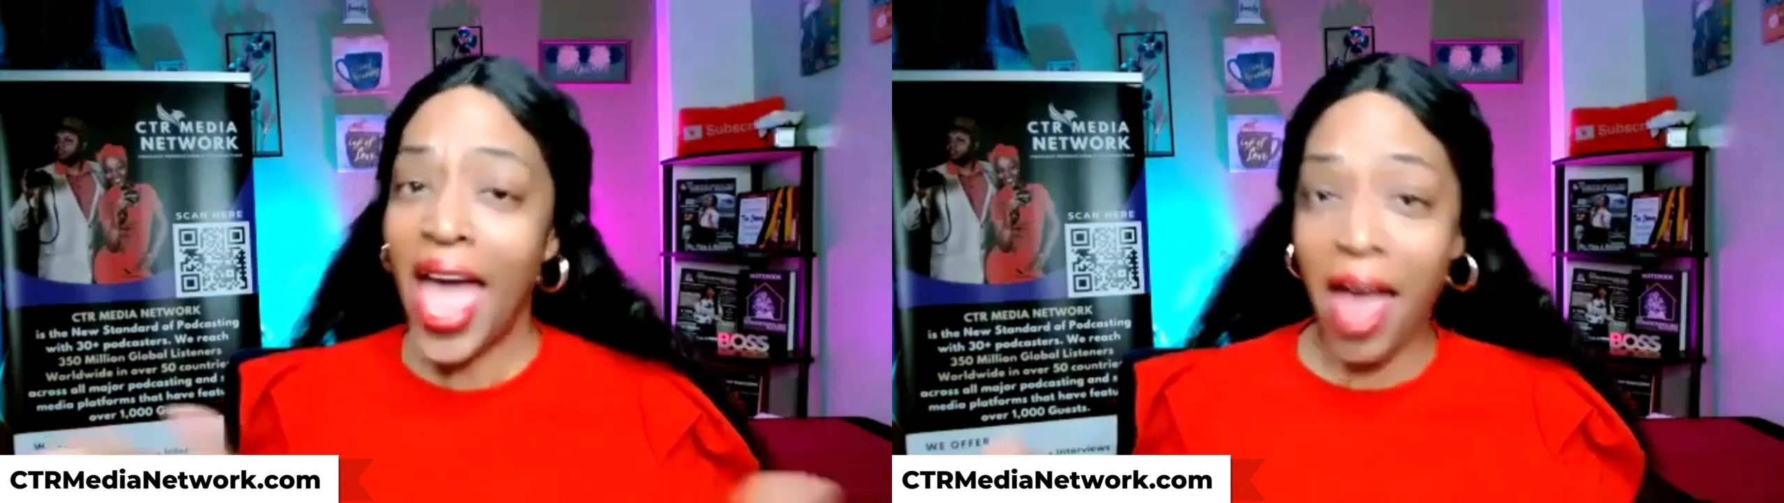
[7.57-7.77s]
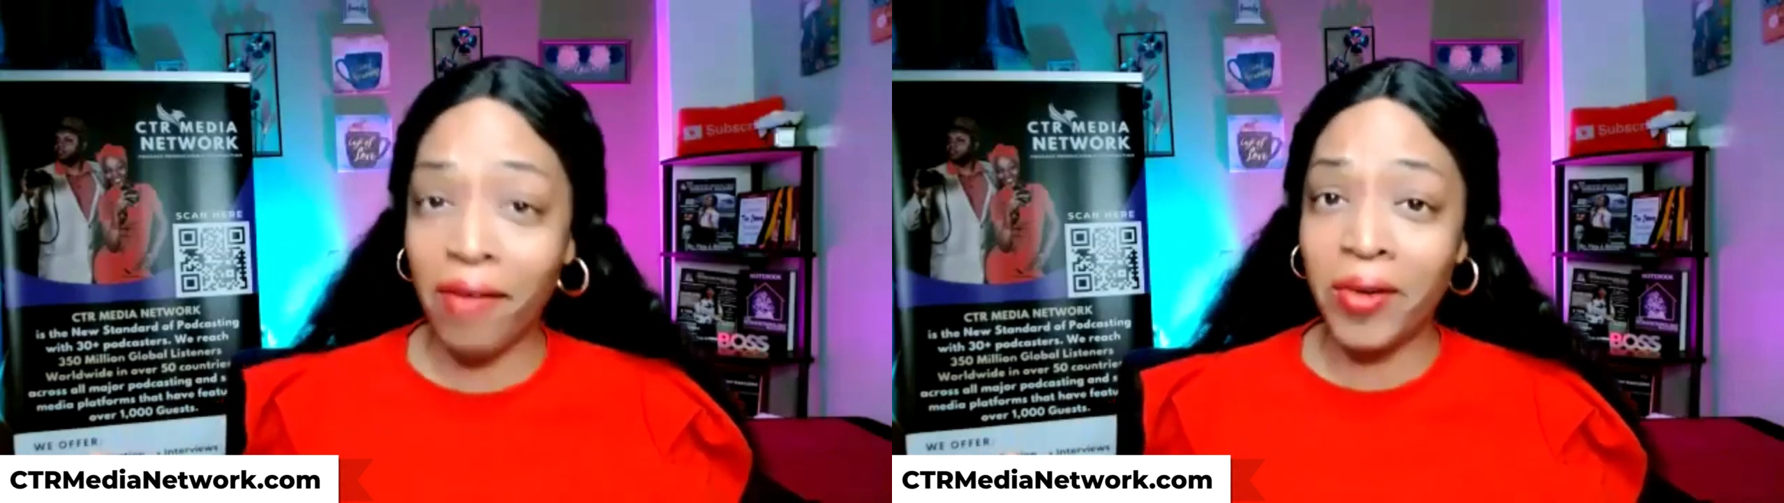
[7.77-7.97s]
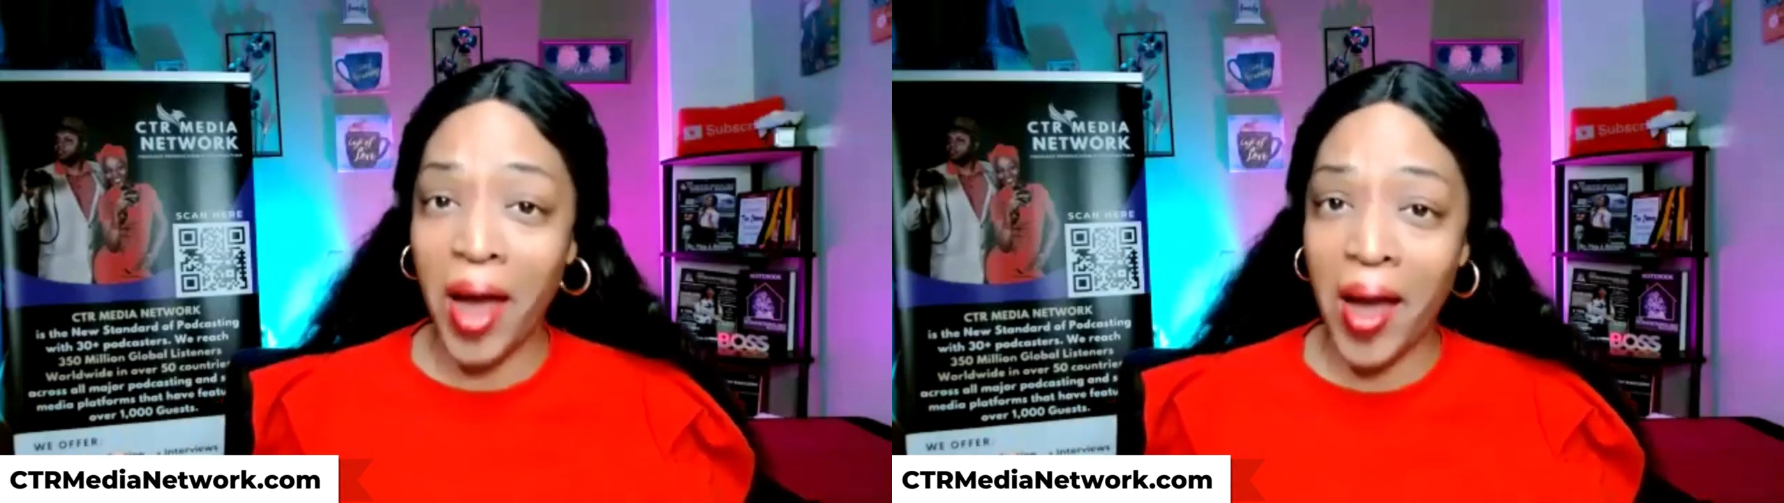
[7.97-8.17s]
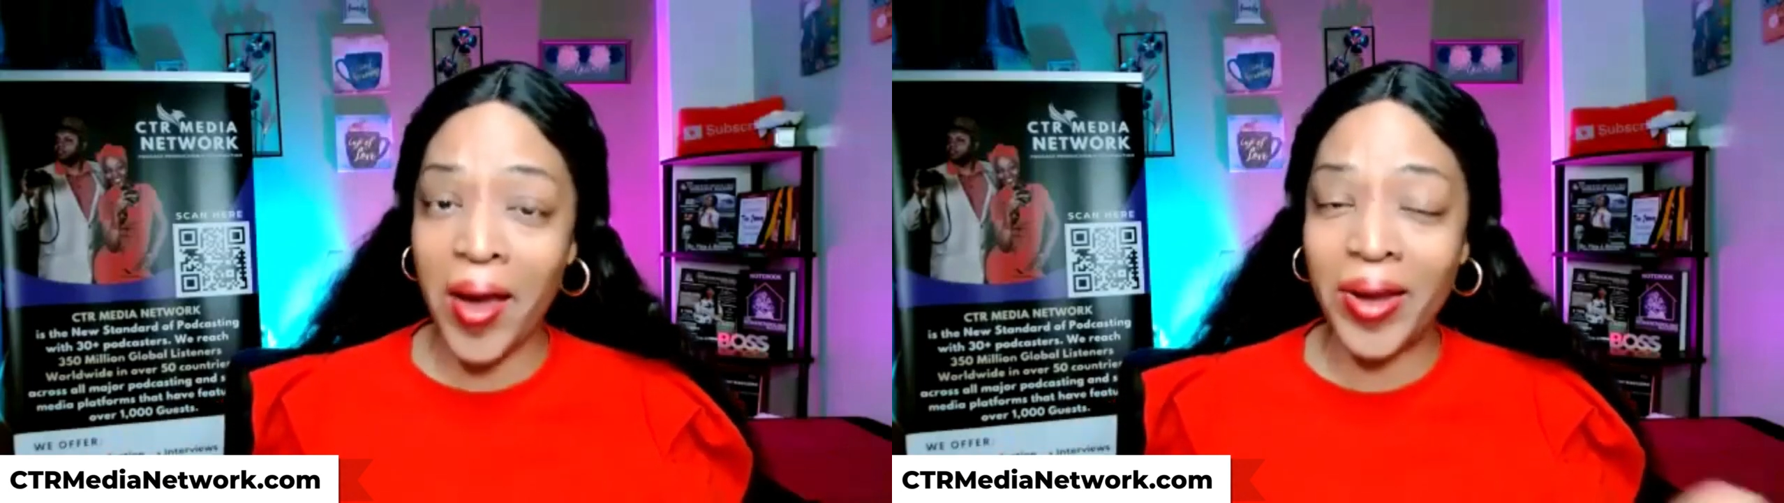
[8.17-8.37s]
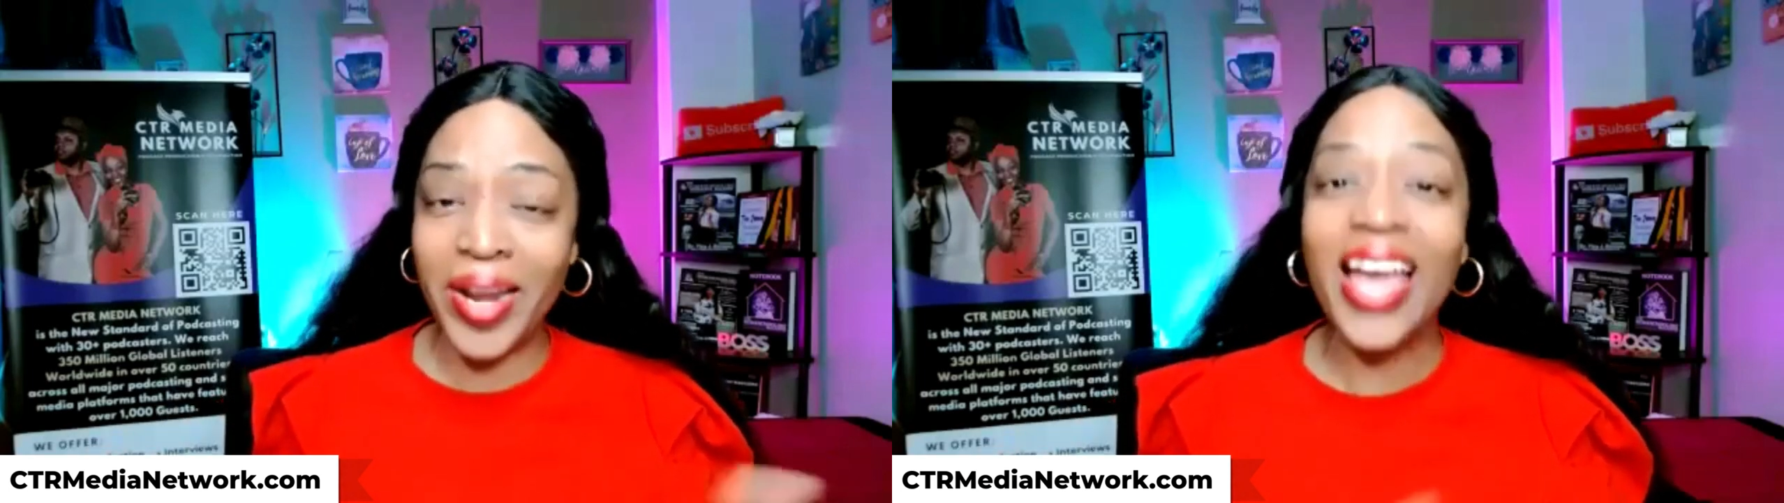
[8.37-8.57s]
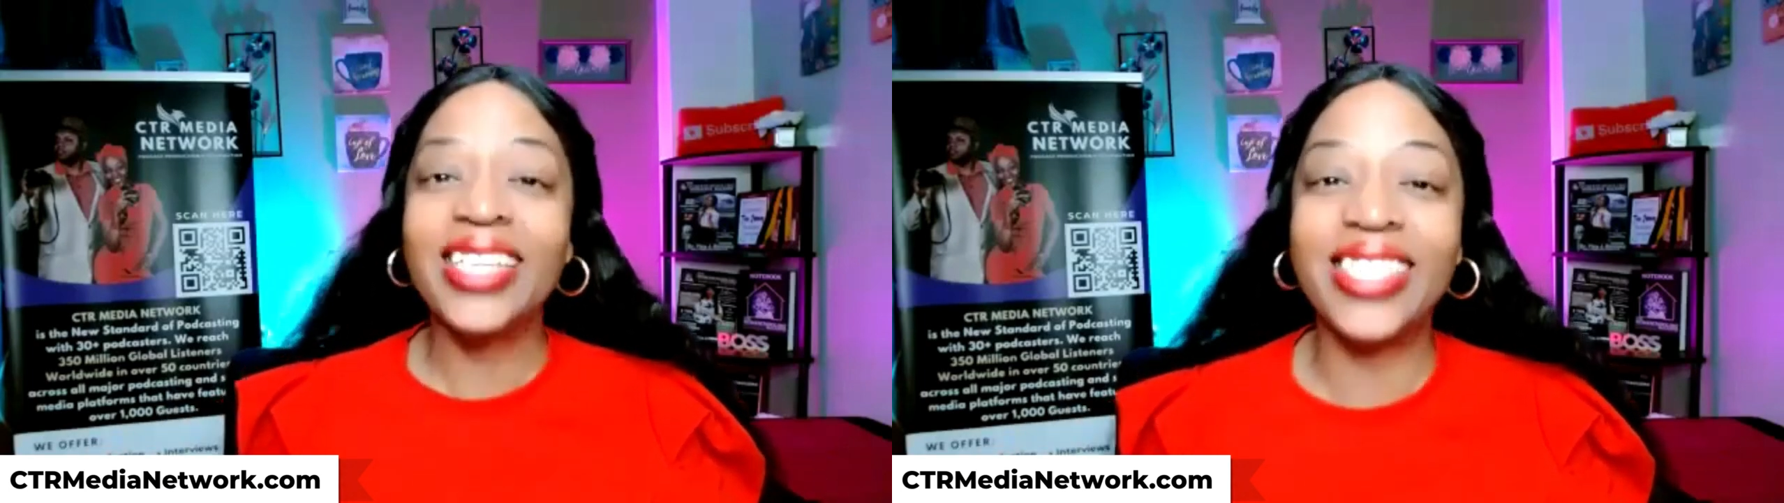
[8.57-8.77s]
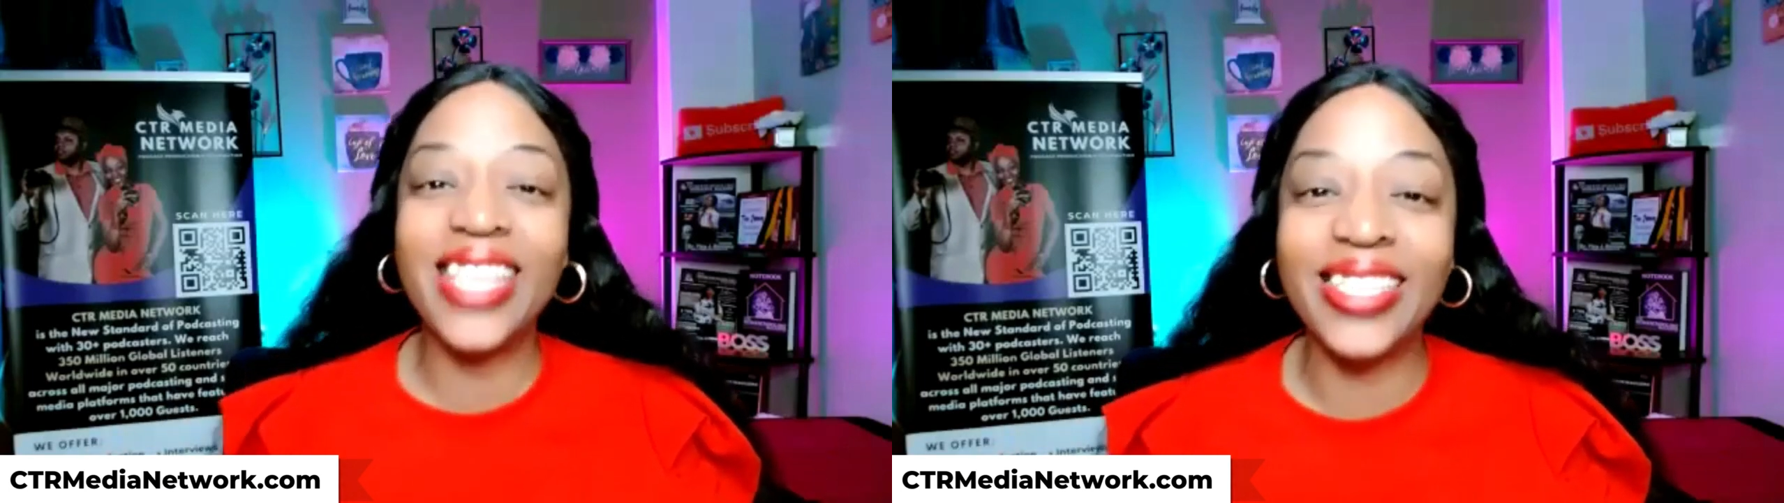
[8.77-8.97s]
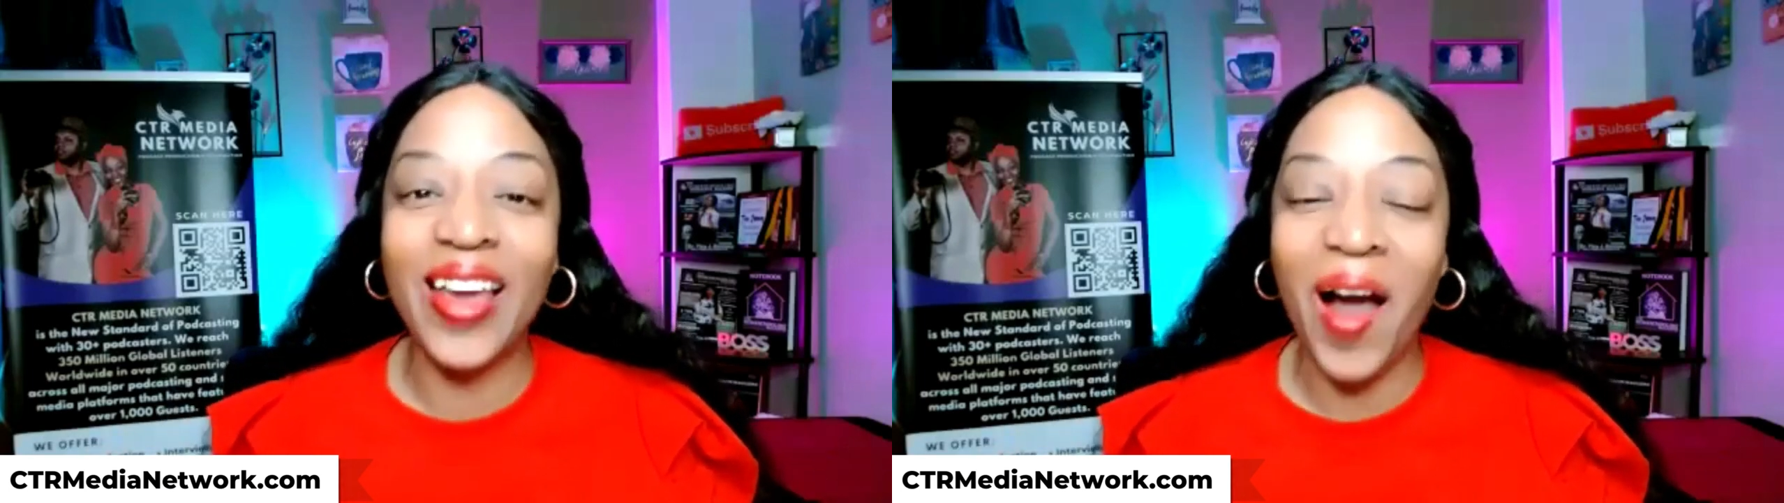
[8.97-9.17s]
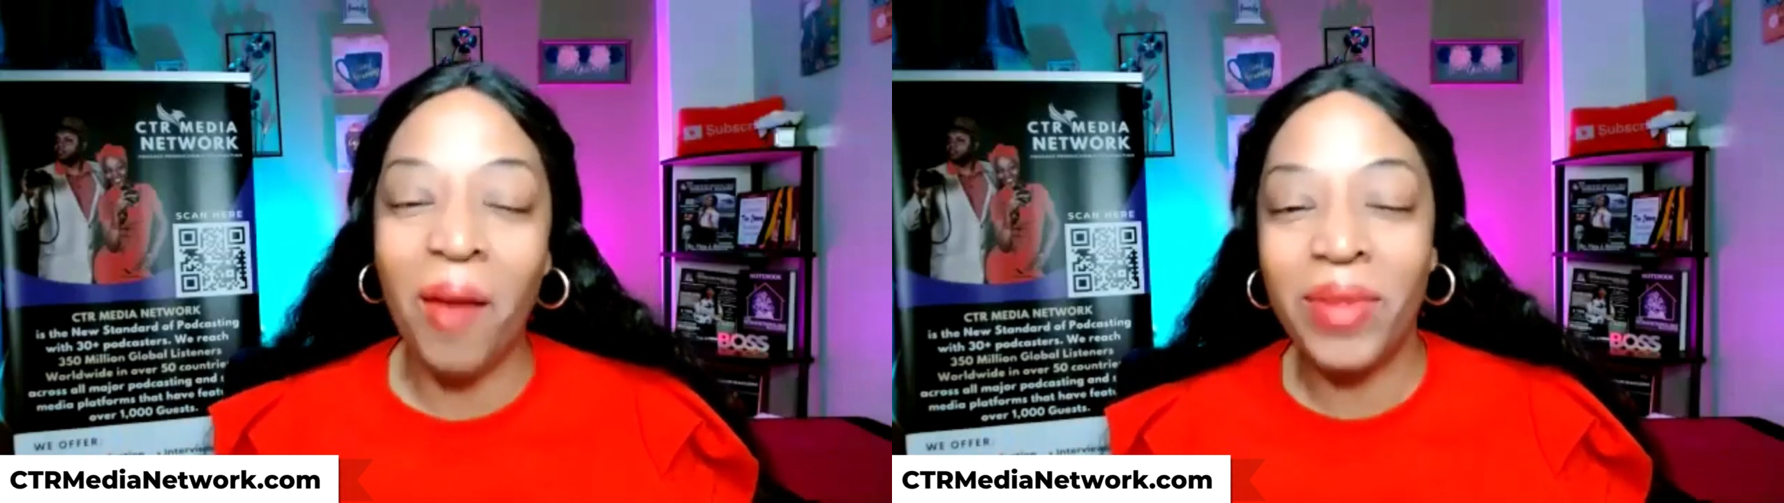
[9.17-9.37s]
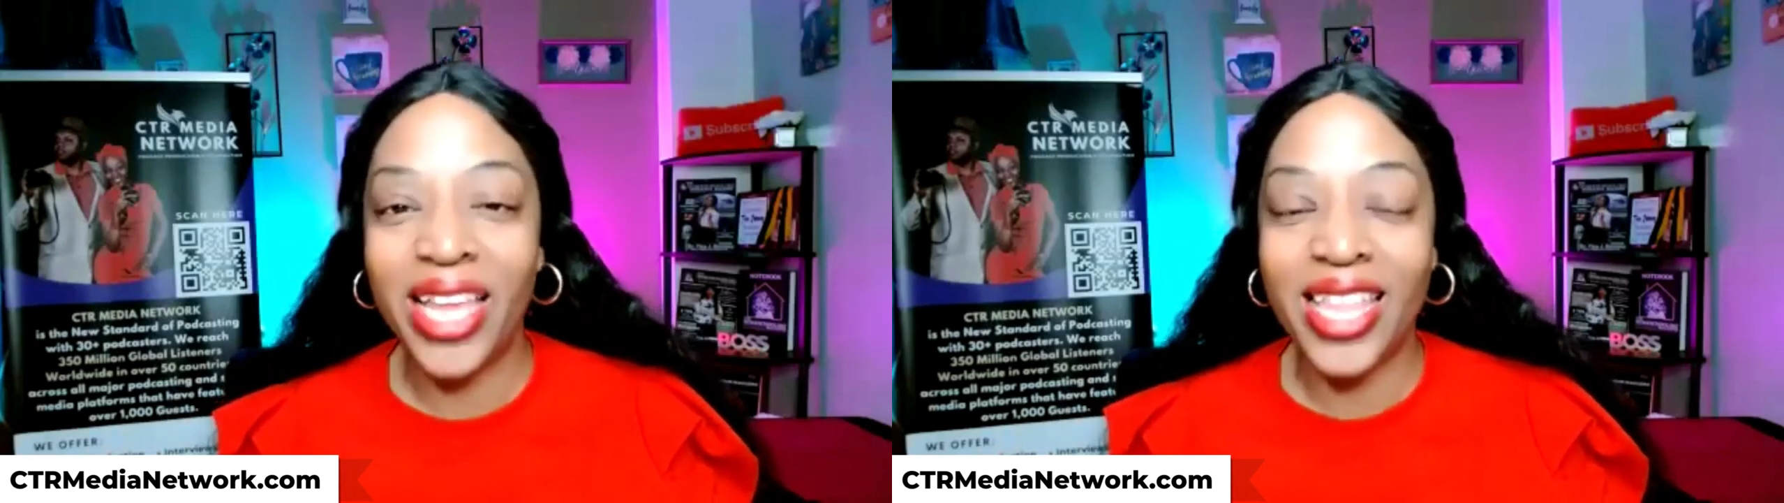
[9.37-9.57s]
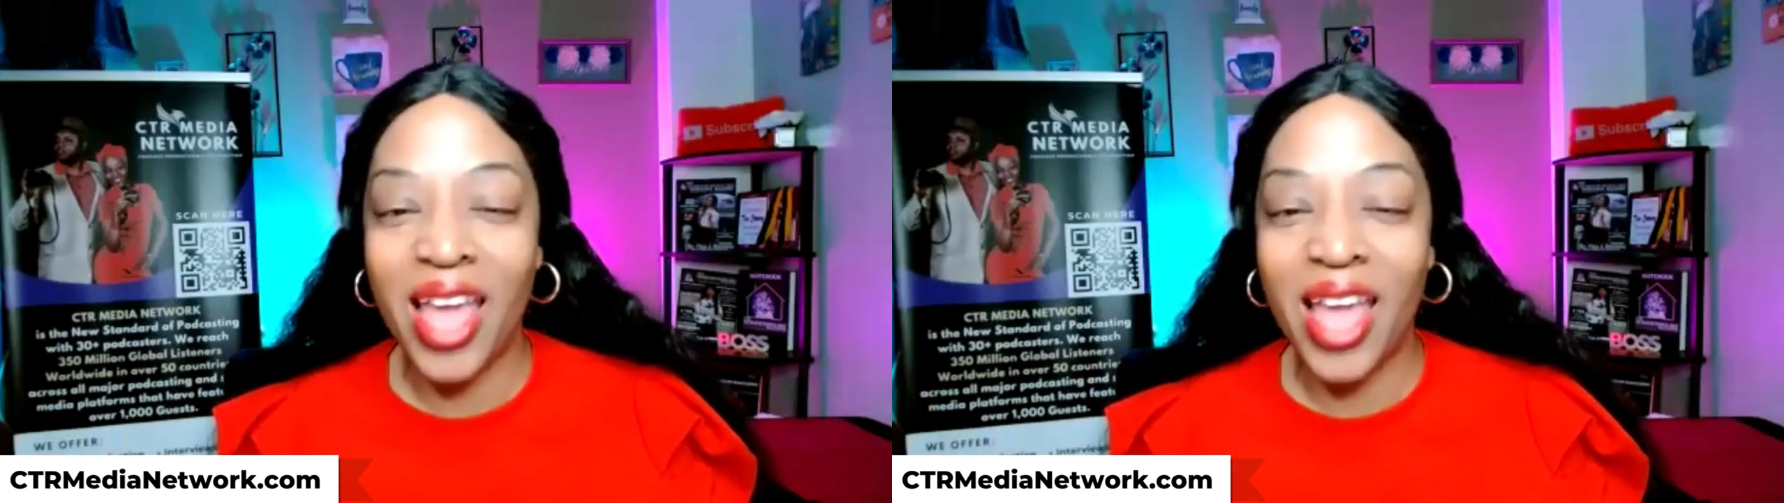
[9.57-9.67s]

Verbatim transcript: Have you heard? CTR Media